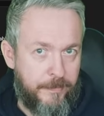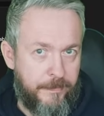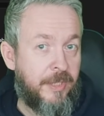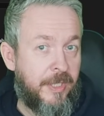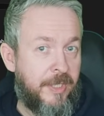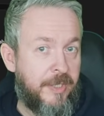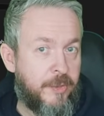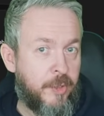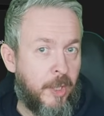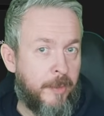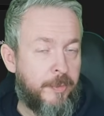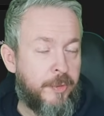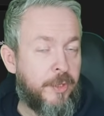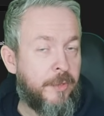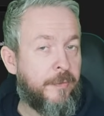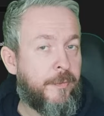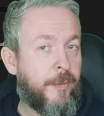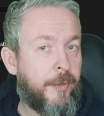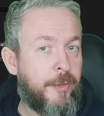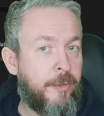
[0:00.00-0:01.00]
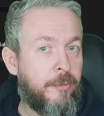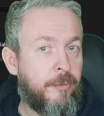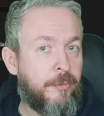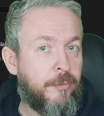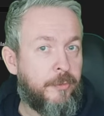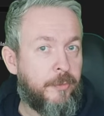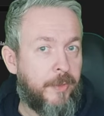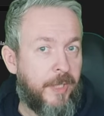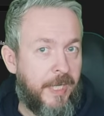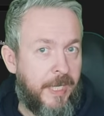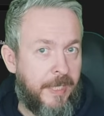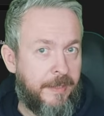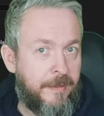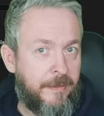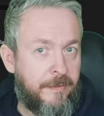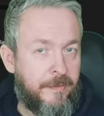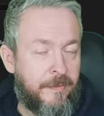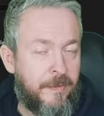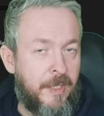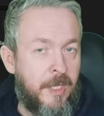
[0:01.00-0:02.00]
There is option for you to
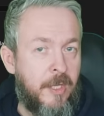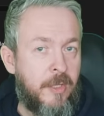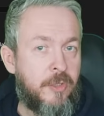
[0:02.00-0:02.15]
edit,